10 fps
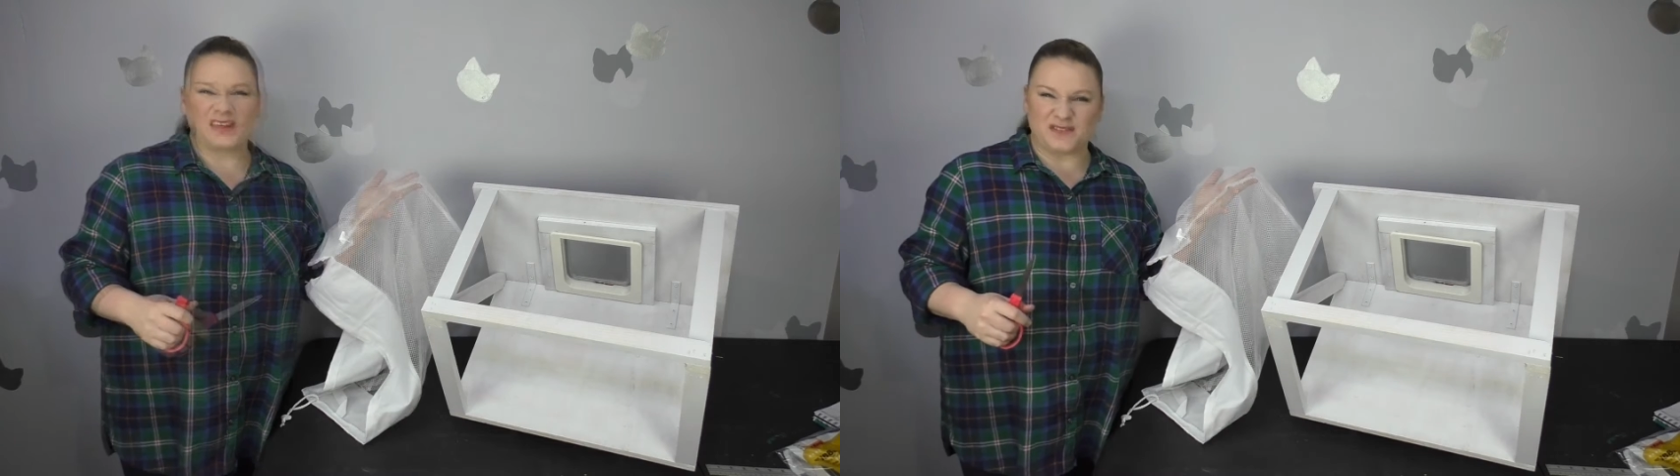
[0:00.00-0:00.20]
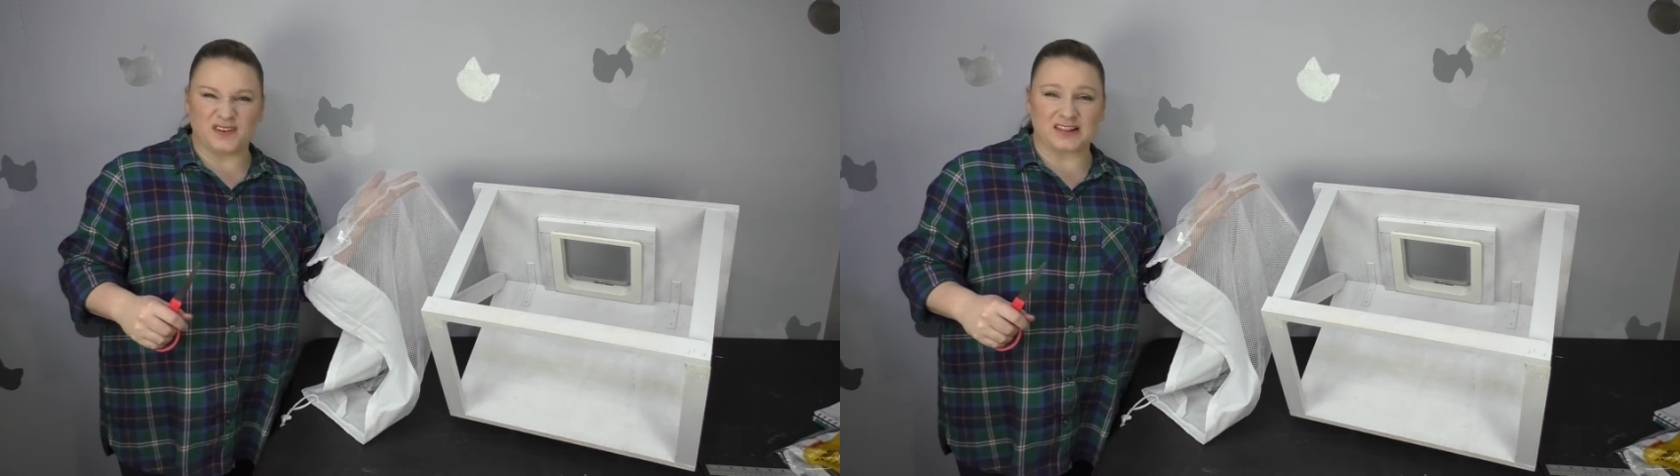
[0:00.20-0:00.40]

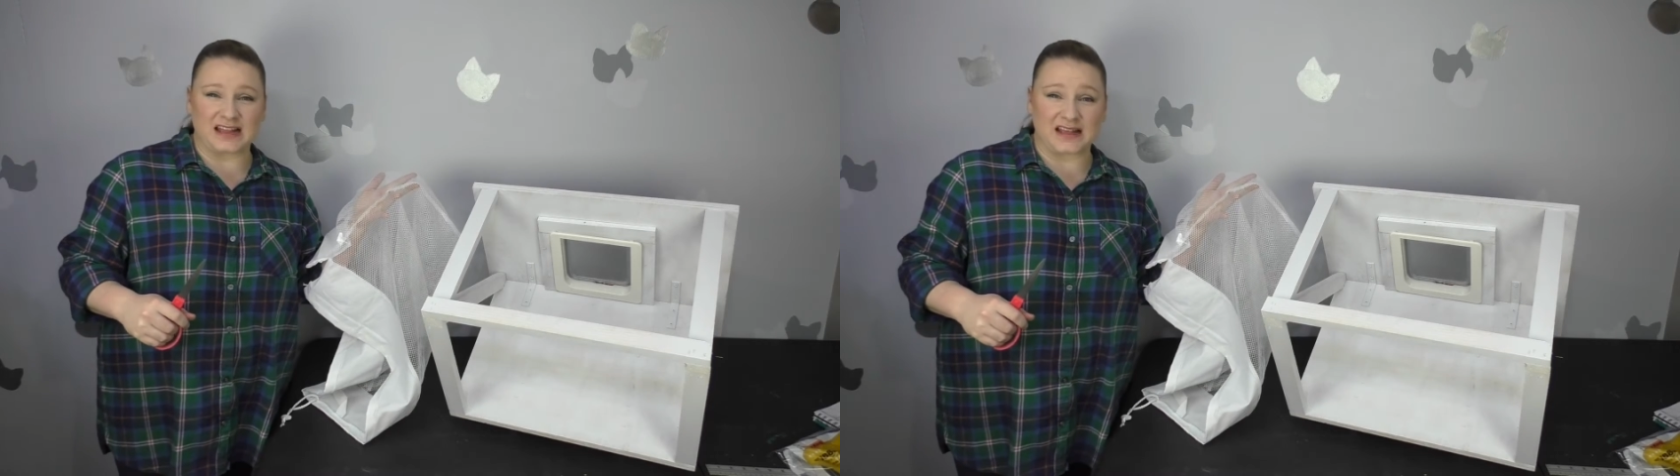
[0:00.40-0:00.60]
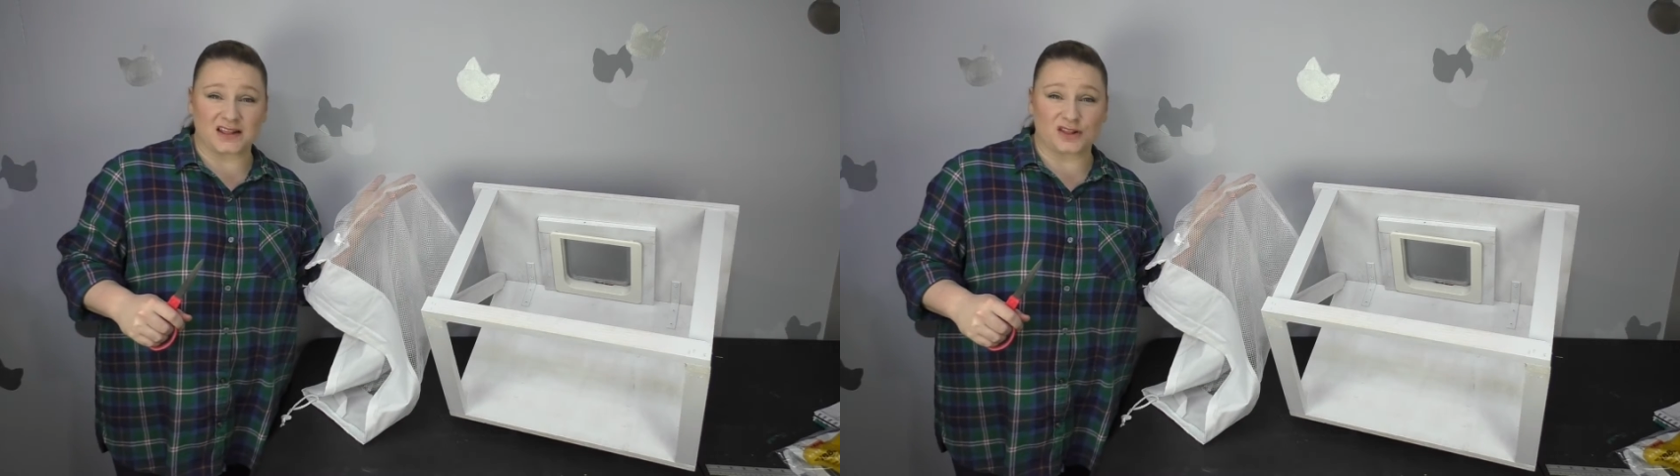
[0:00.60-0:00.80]
that feels
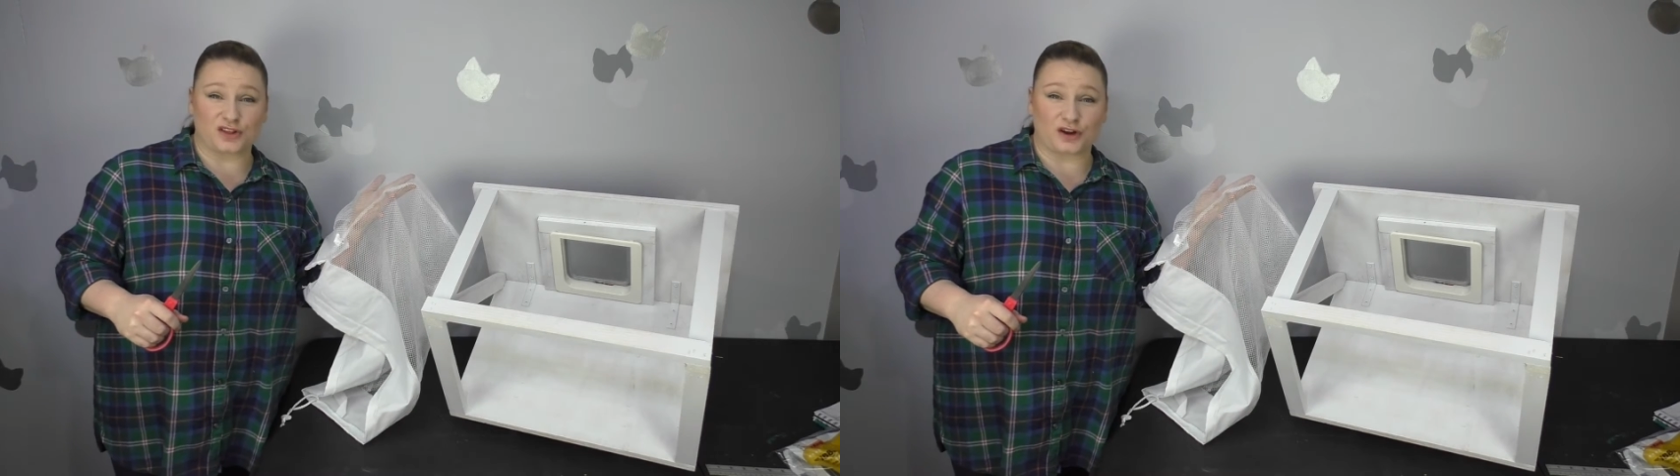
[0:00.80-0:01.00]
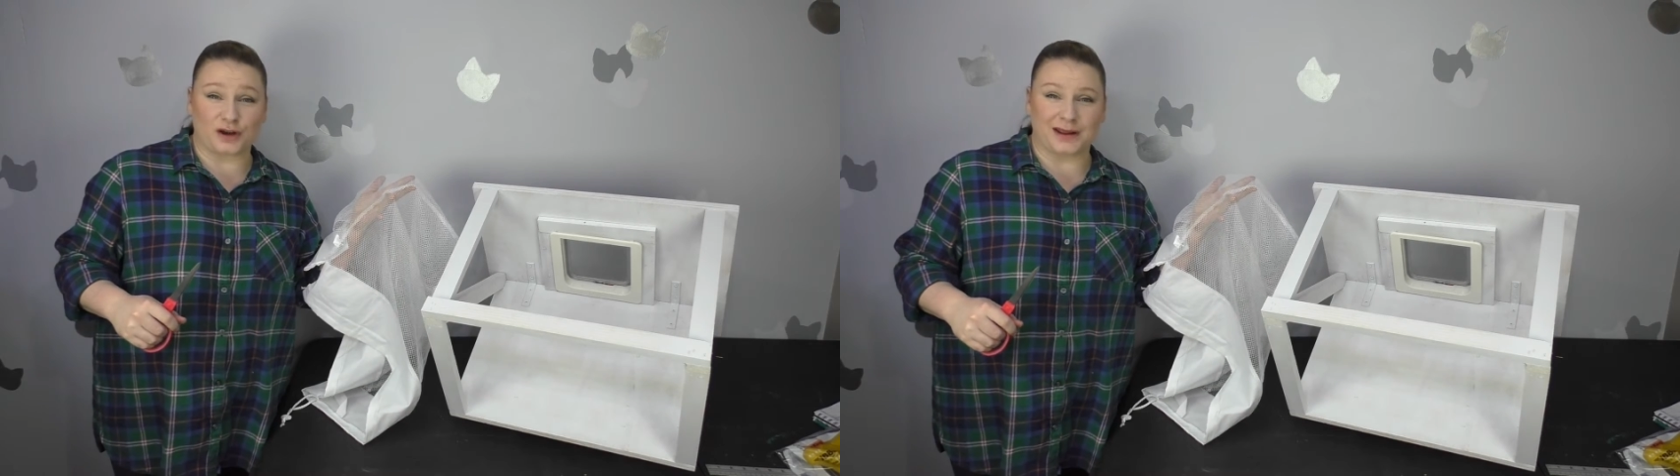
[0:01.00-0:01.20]
nice and
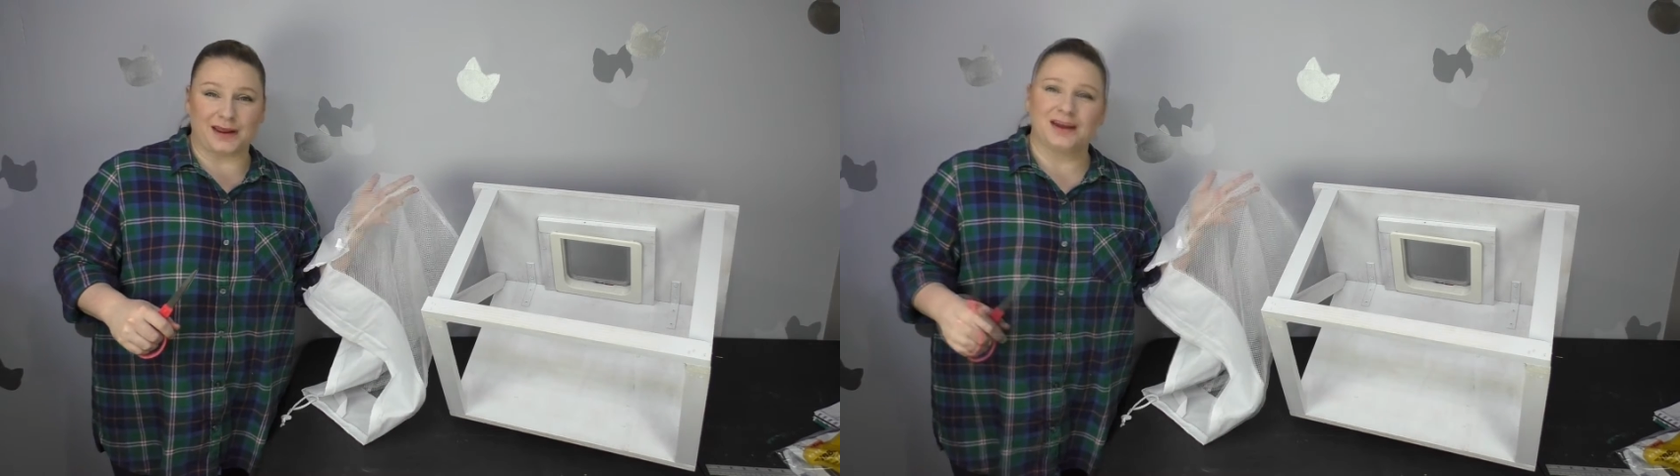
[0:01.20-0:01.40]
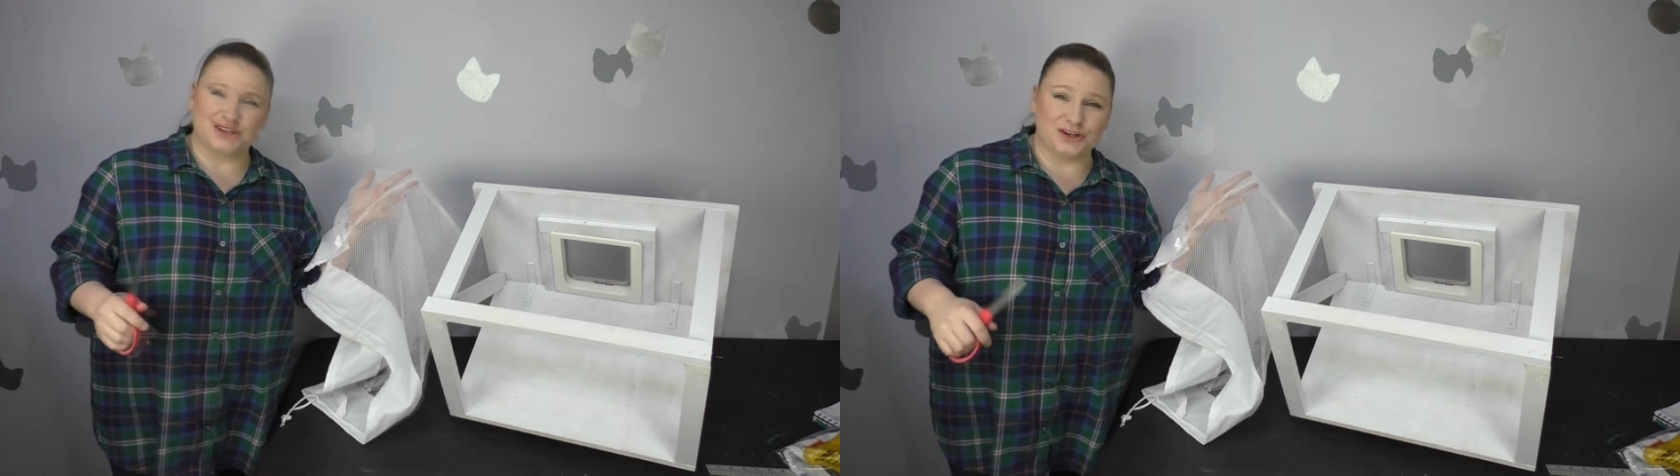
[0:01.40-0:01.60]

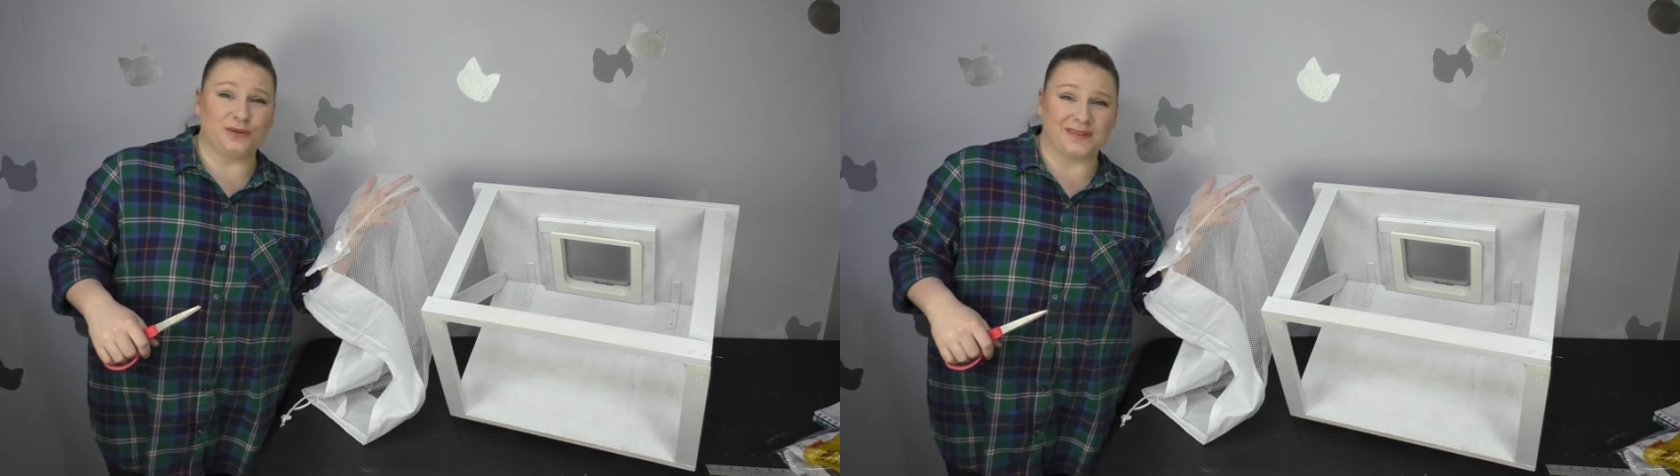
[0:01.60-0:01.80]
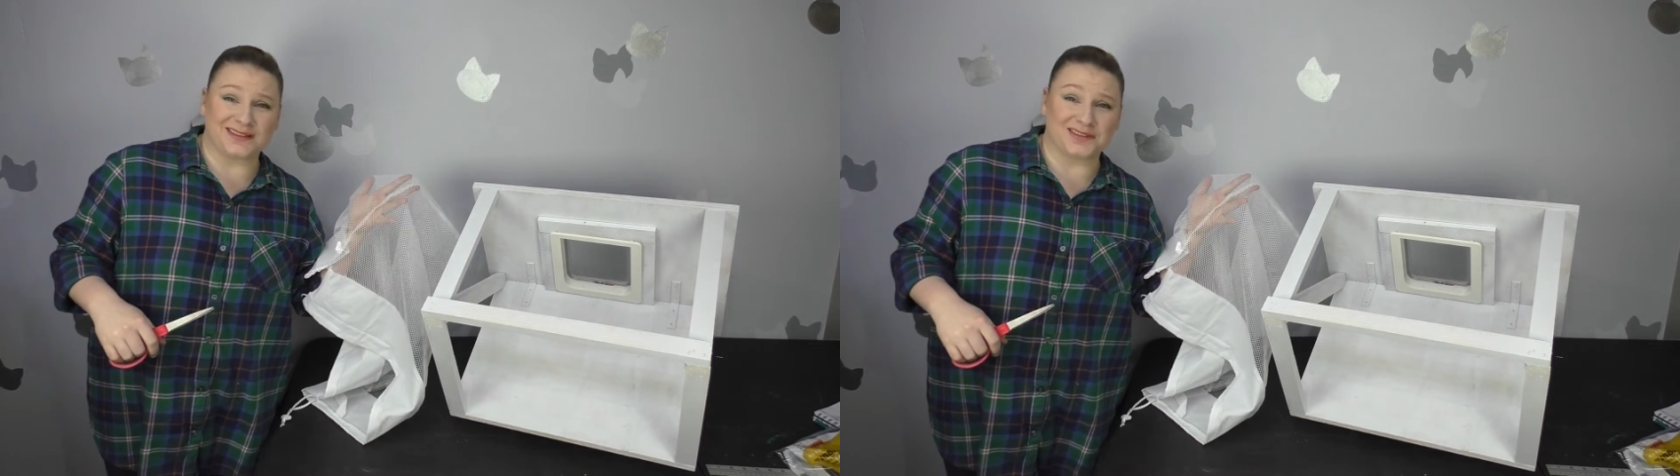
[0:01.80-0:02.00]
sturdy to
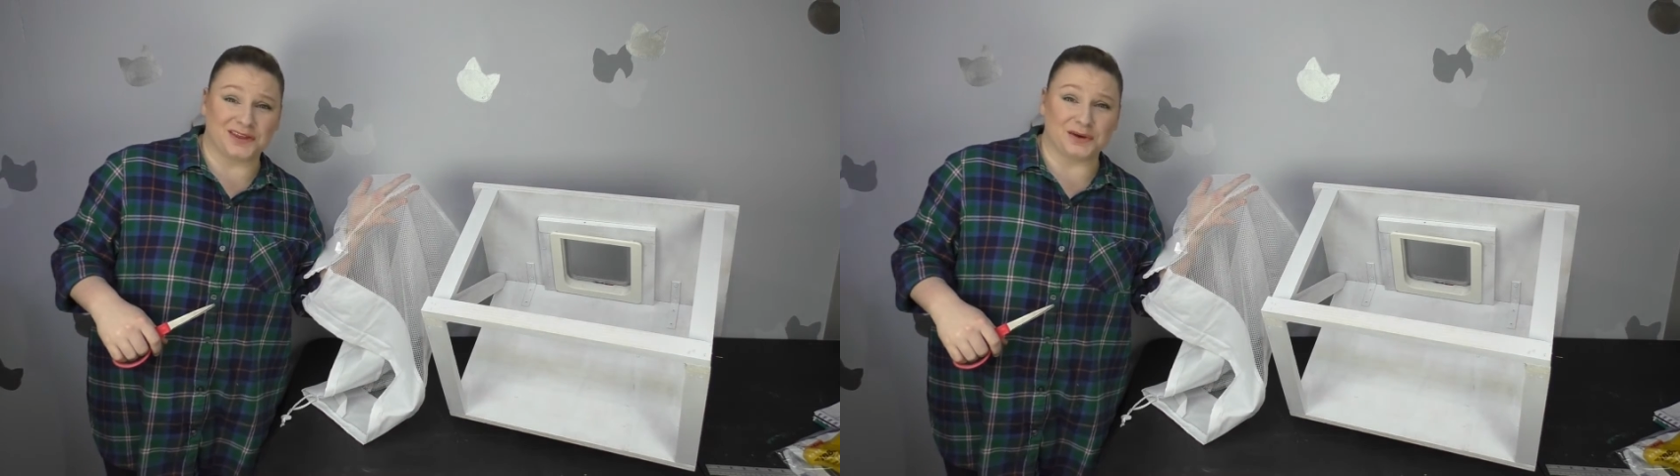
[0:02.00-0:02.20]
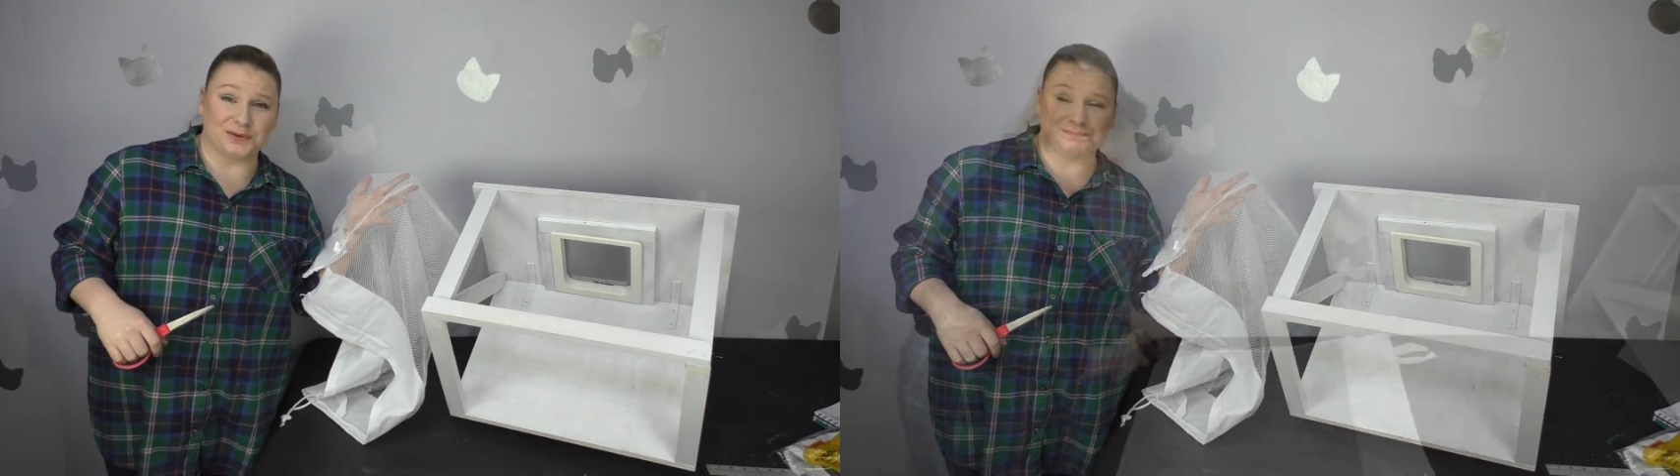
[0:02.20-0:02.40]
do this too.